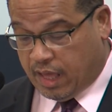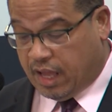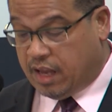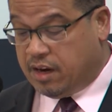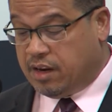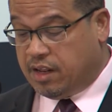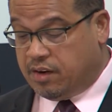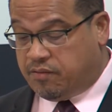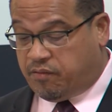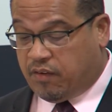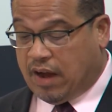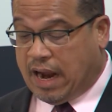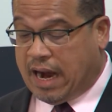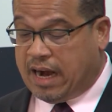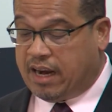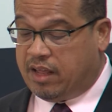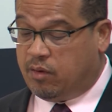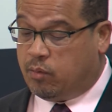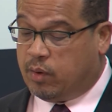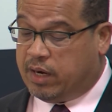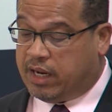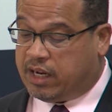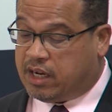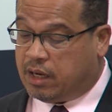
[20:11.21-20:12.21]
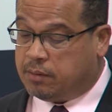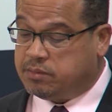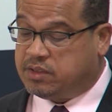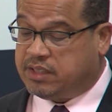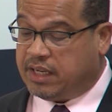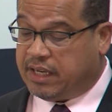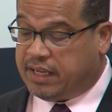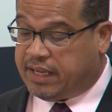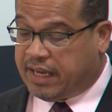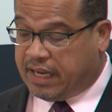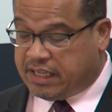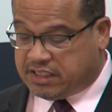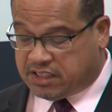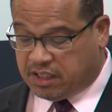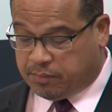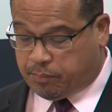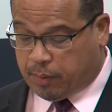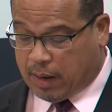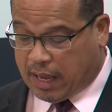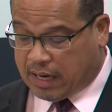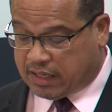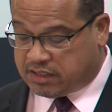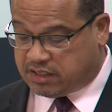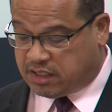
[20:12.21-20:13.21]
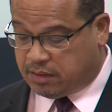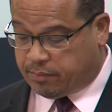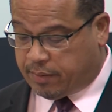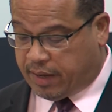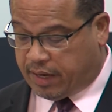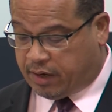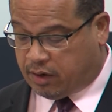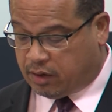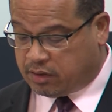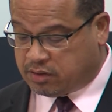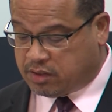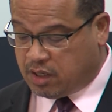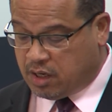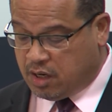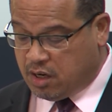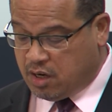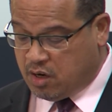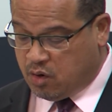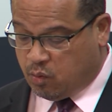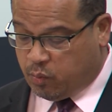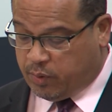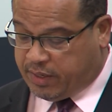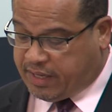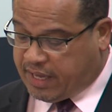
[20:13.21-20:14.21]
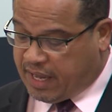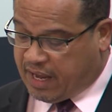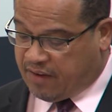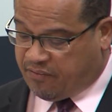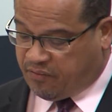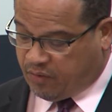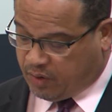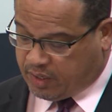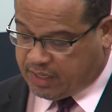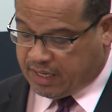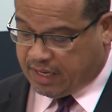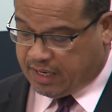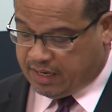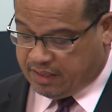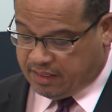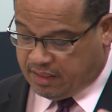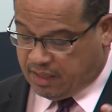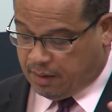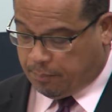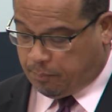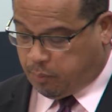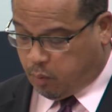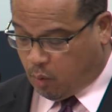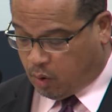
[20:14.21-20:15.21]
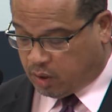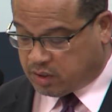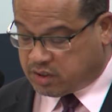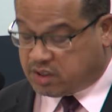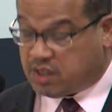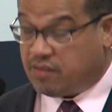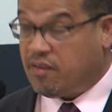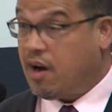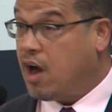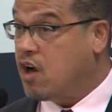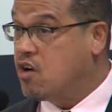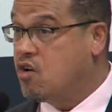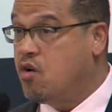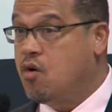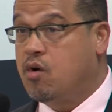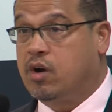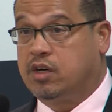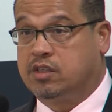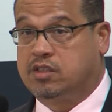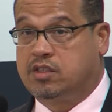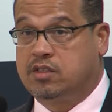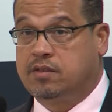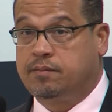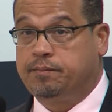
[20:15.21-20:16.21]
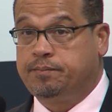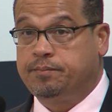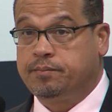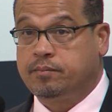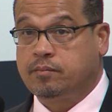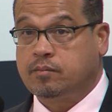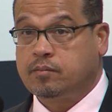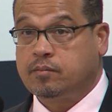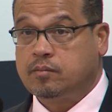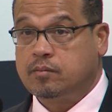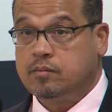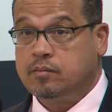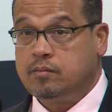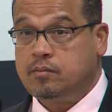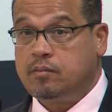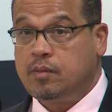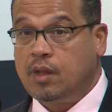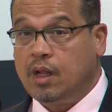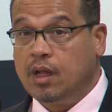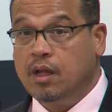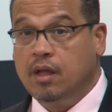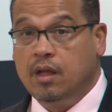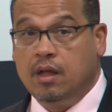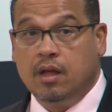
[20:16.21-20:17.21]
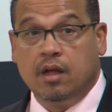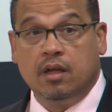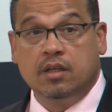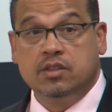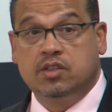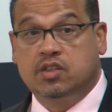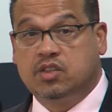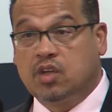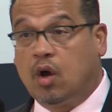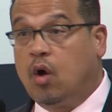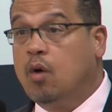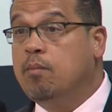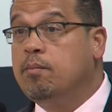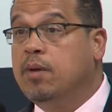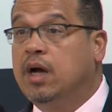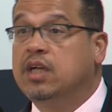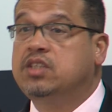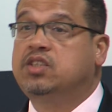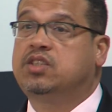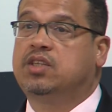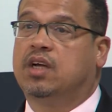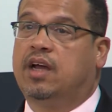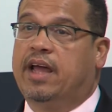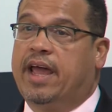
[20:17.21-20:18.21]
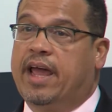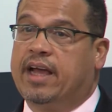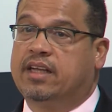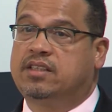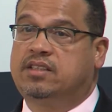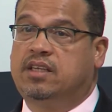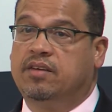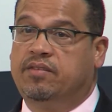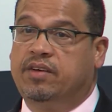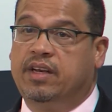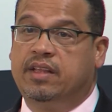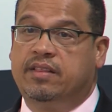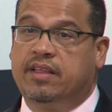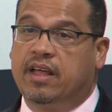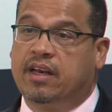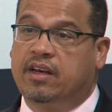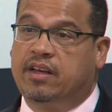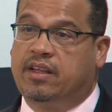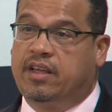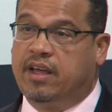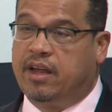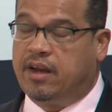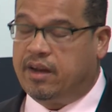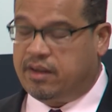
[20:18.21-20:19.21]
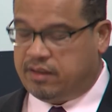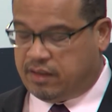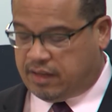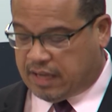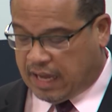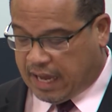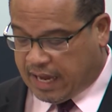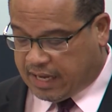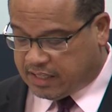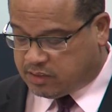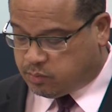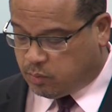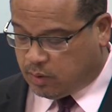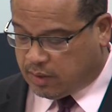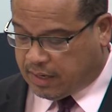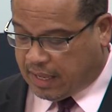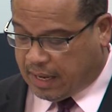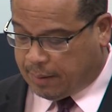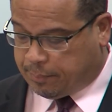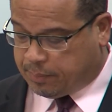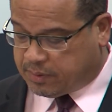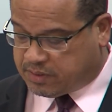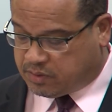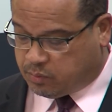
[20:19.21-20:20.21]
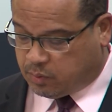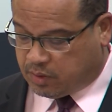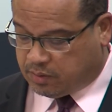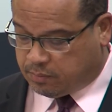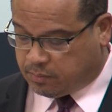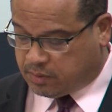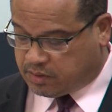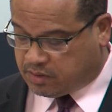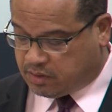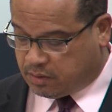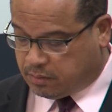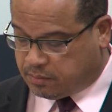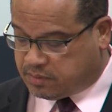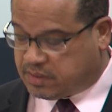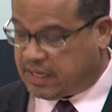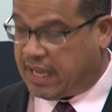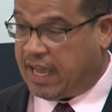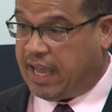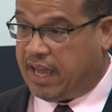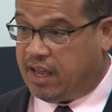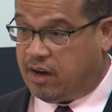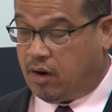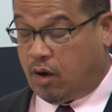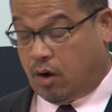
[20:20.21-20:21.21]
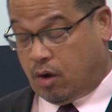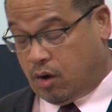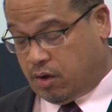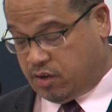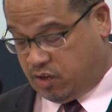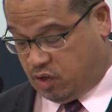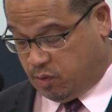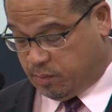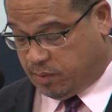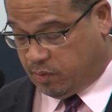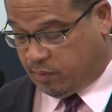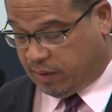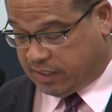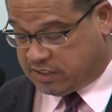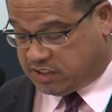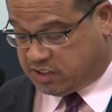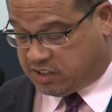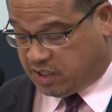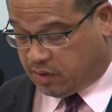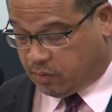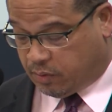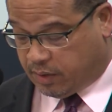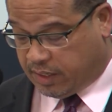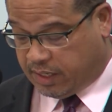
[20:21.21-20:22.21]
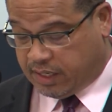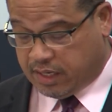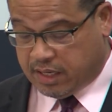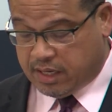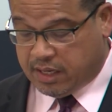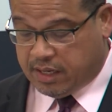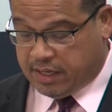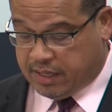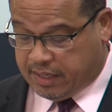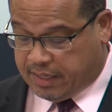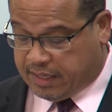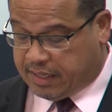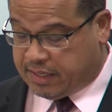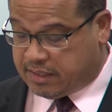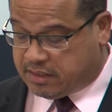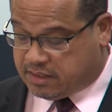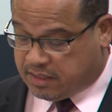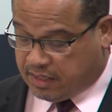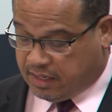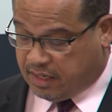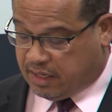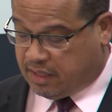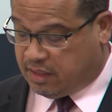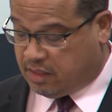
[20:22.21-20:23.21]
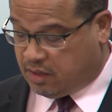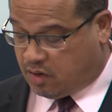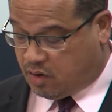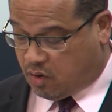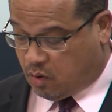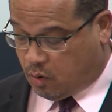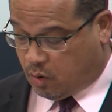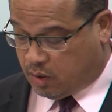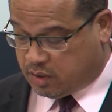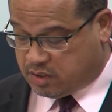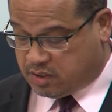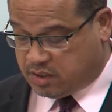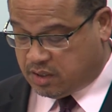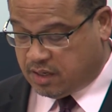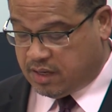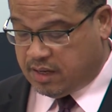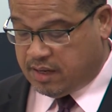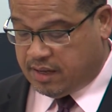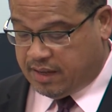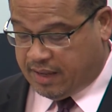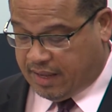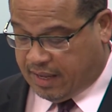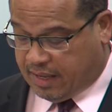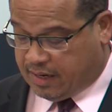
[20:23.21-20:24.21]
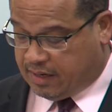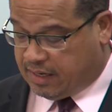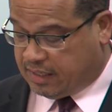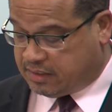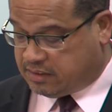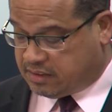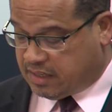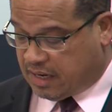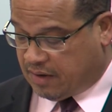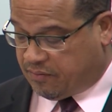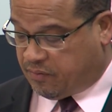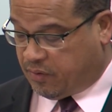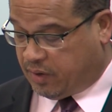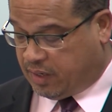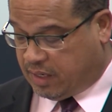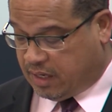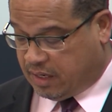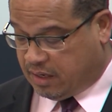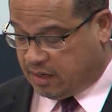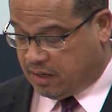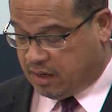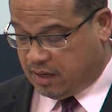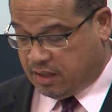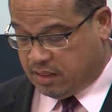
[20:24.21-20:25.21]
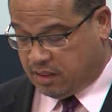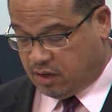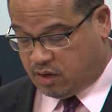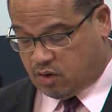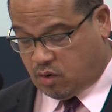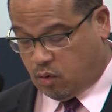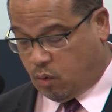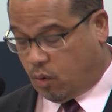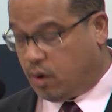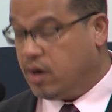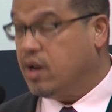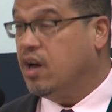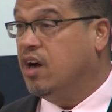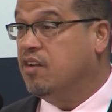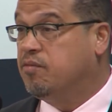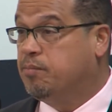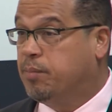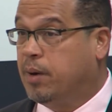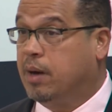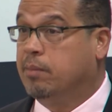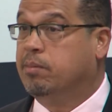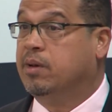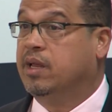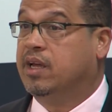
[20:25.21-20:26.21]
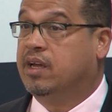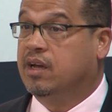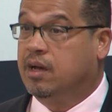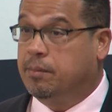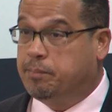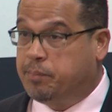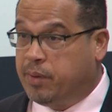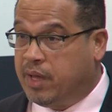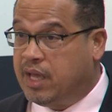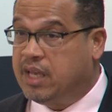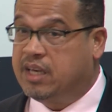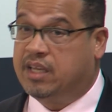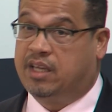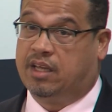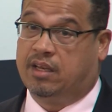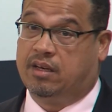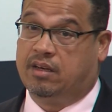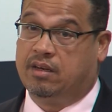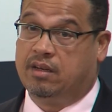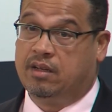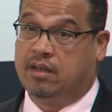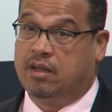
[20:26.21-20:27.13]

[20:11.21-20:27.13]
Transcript: And then finally, when it comes to engaging policymakers, we can't forget the importance of our courts. So much activity that guides what happens with Muslims and all human rights generally is in the courts. And let's not forget the court of public opinion.